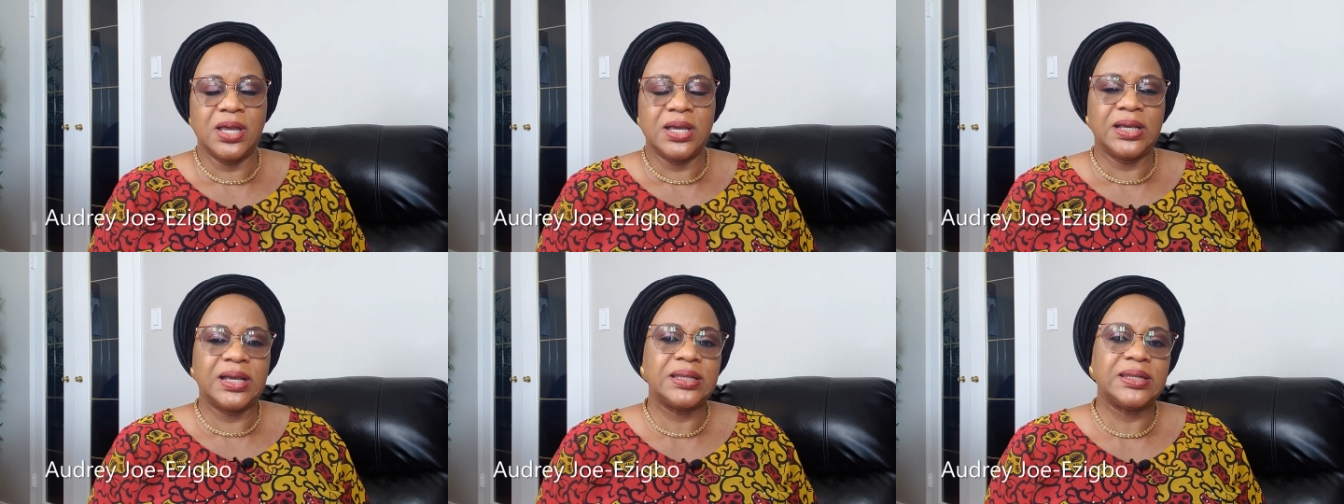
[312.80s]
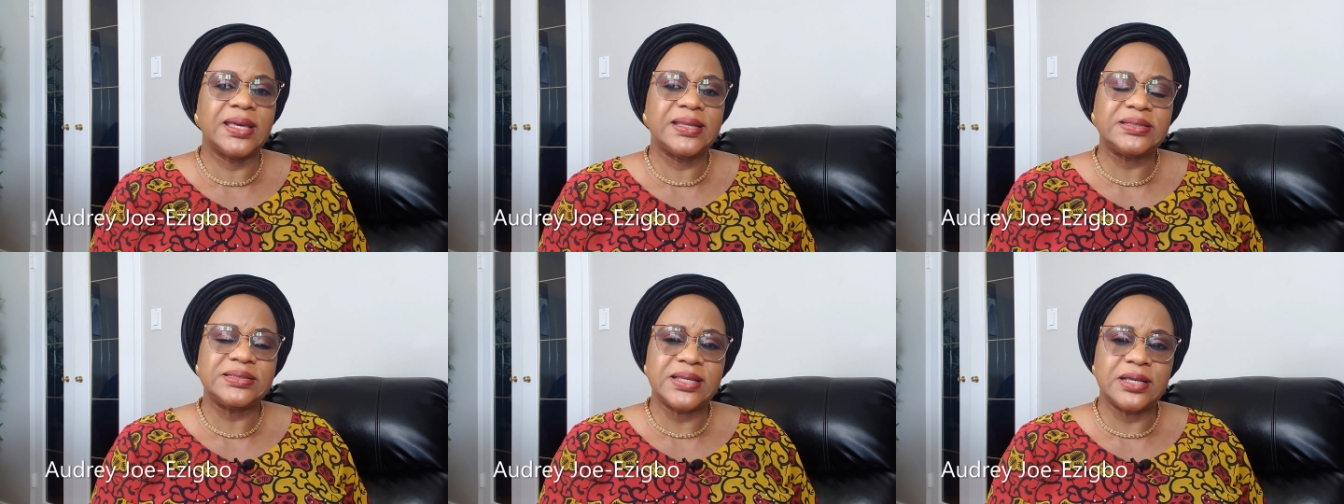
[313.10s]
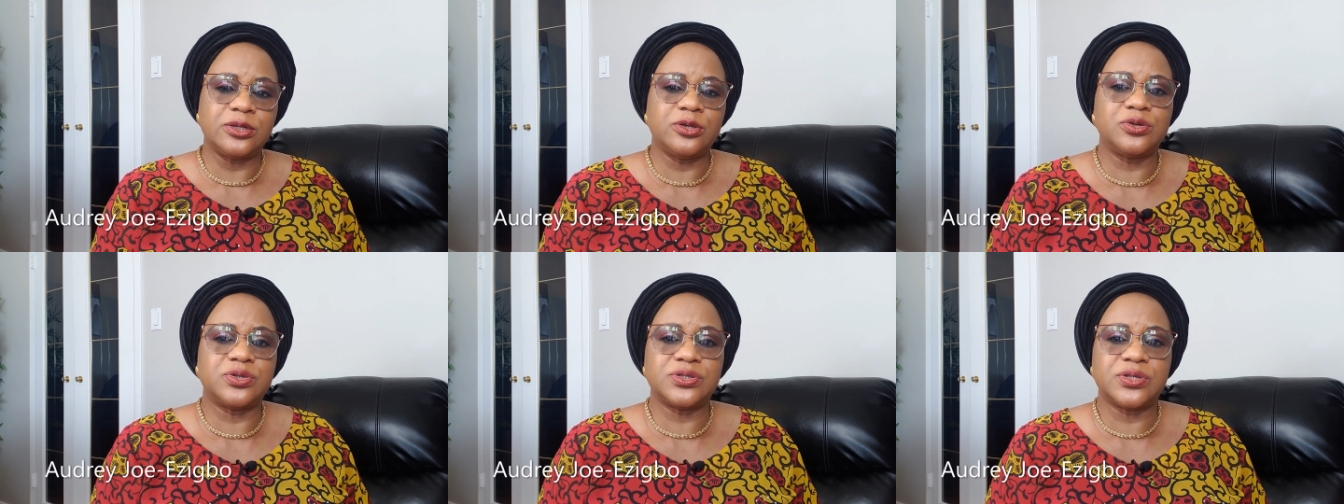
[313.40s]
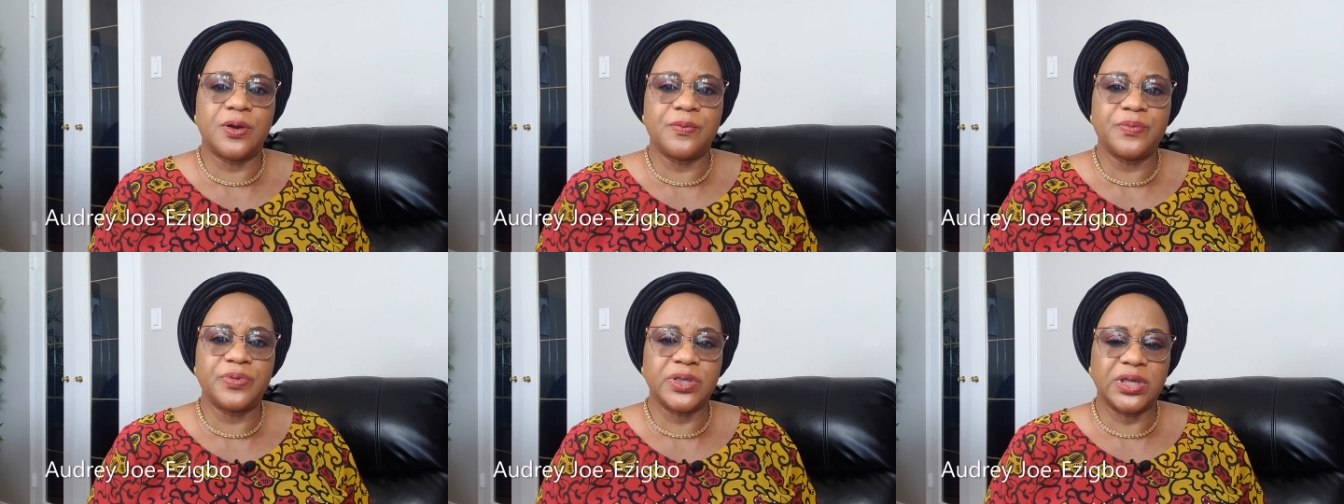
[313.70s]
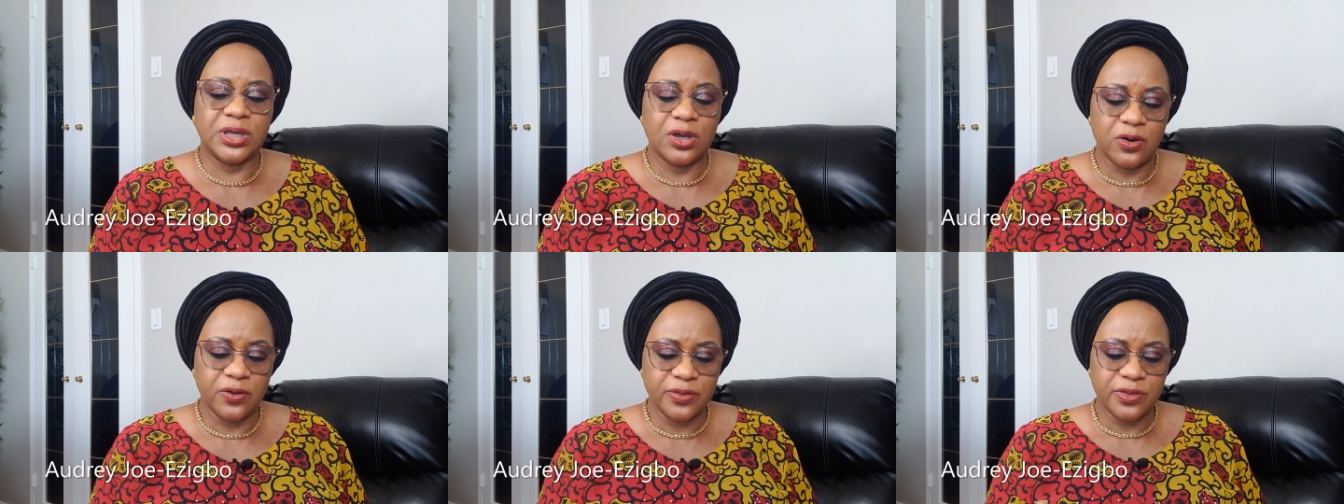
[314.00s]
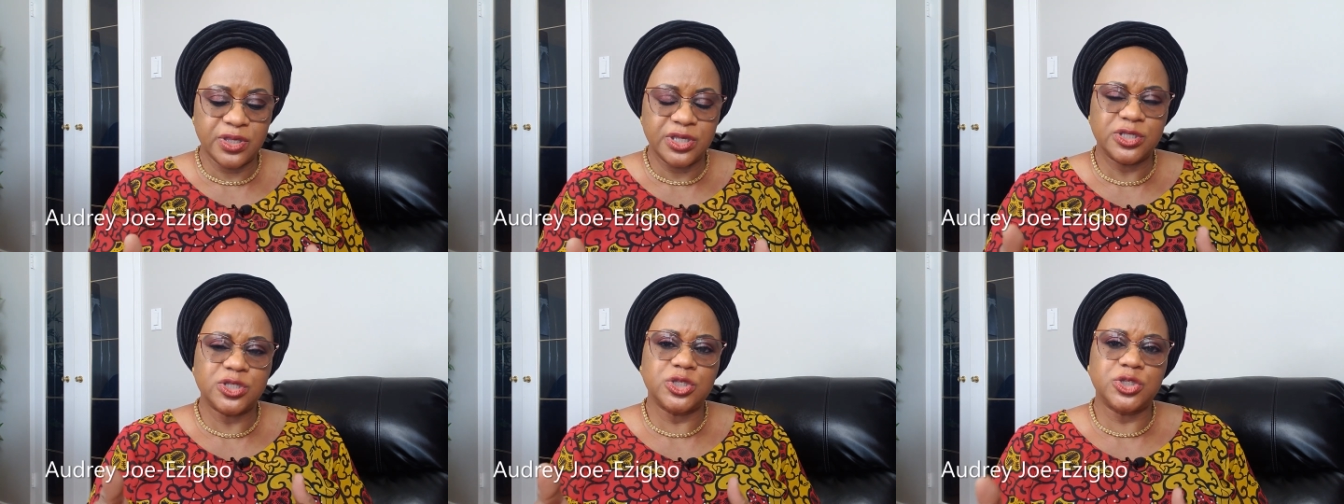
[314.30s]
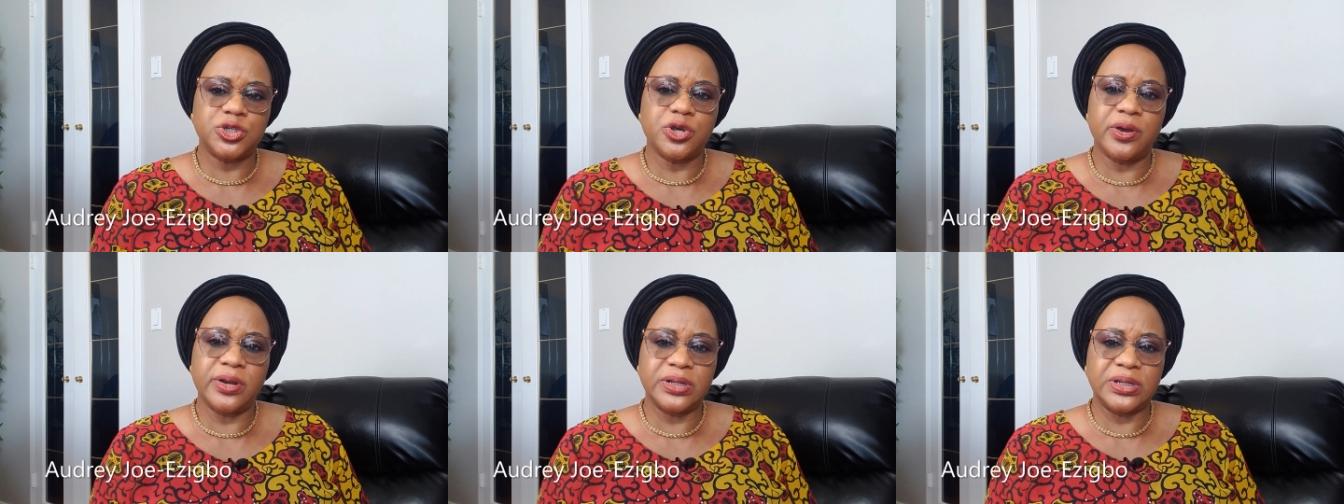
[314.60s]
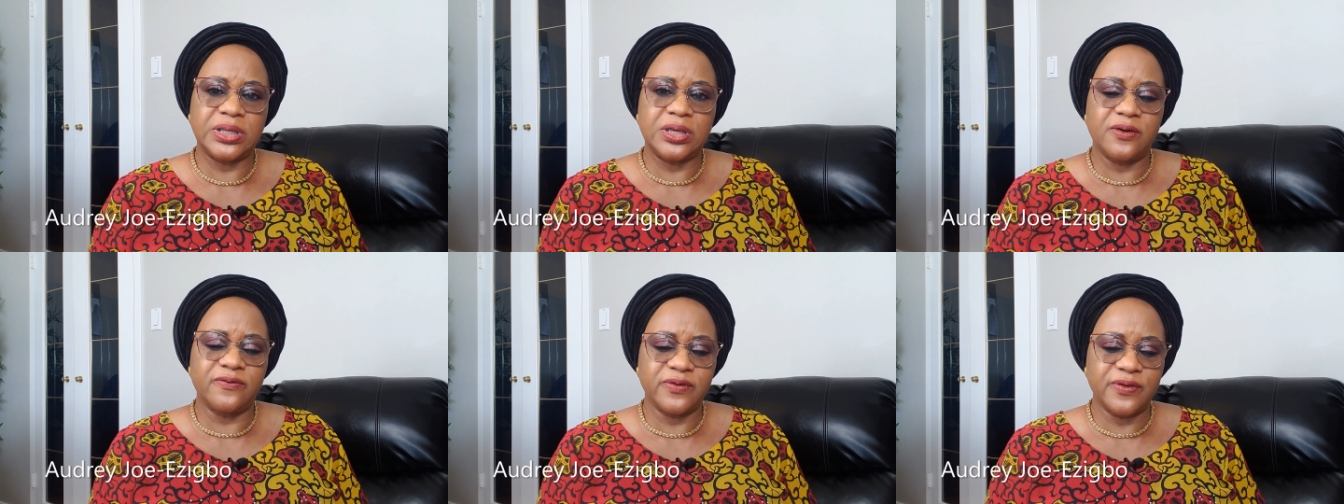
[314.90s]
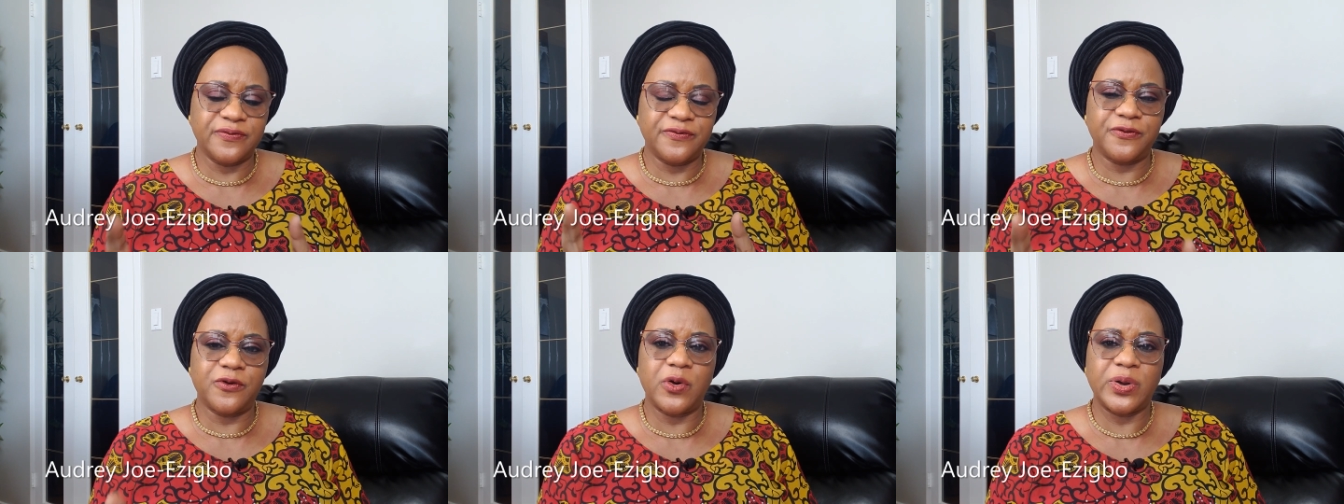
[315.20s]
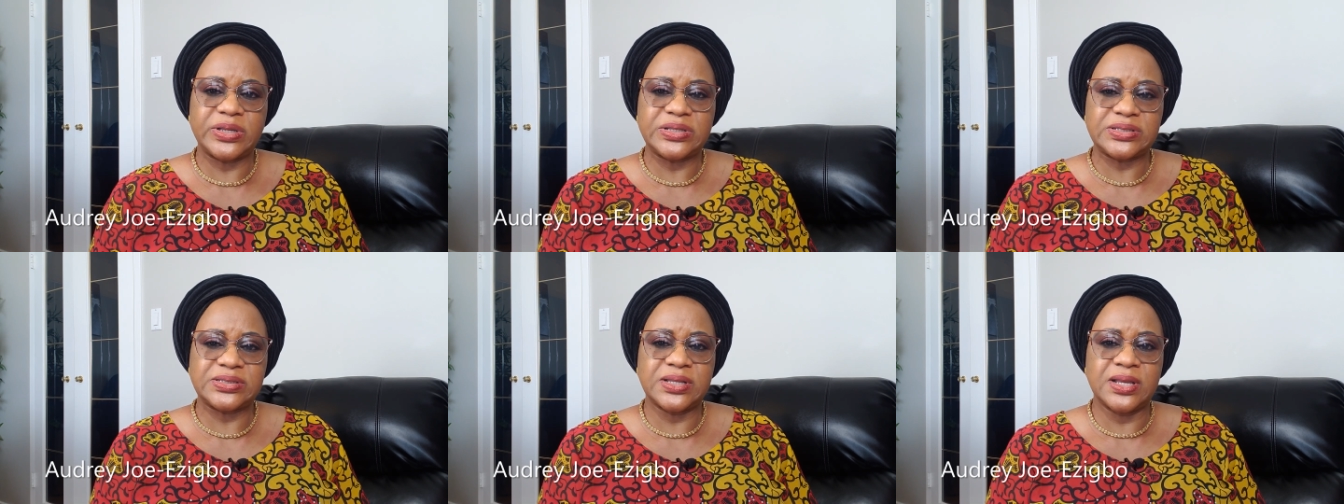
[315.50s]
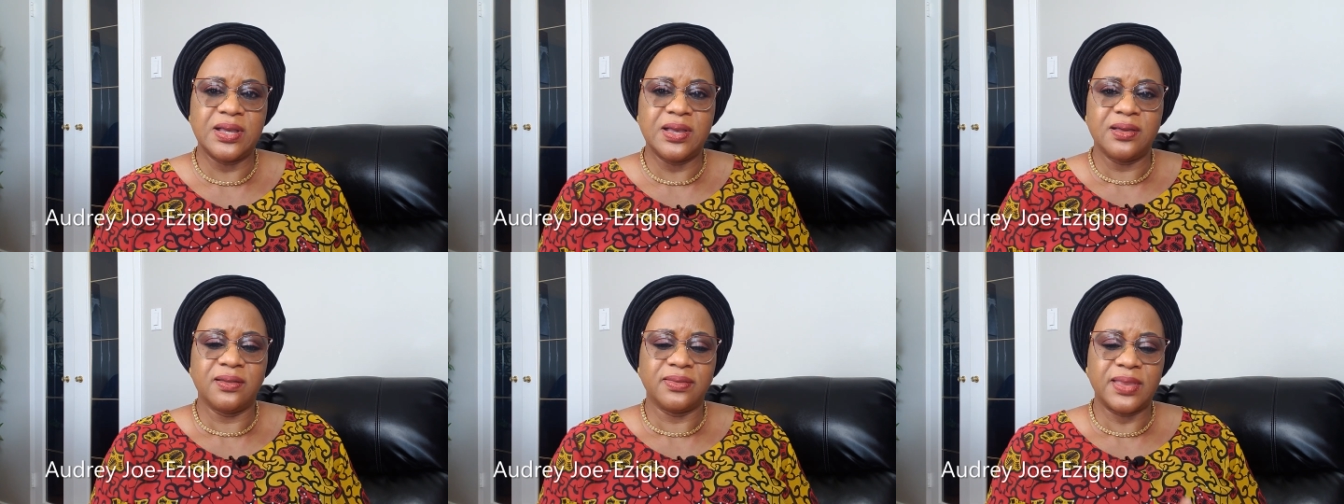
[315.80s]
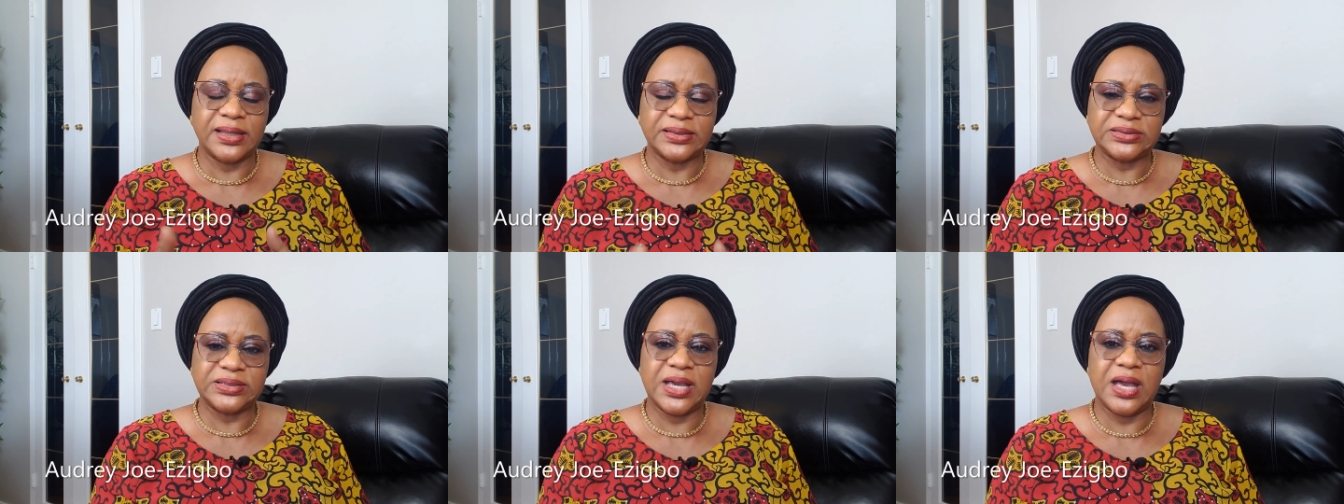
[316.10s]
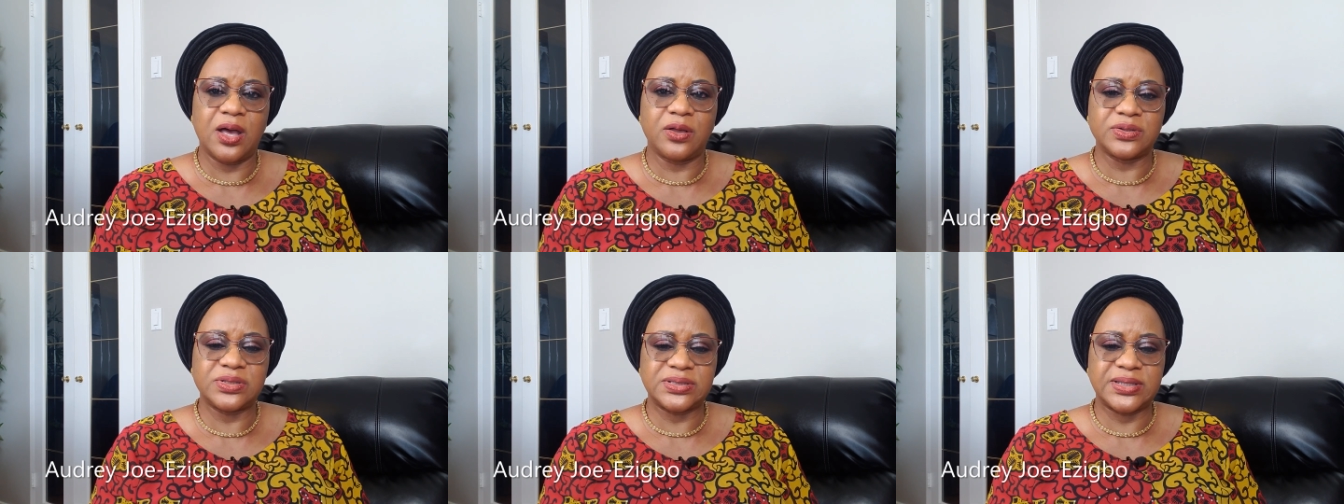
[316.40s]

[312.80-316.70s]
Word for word: Can I tell you something? On this journey of a voice that counts,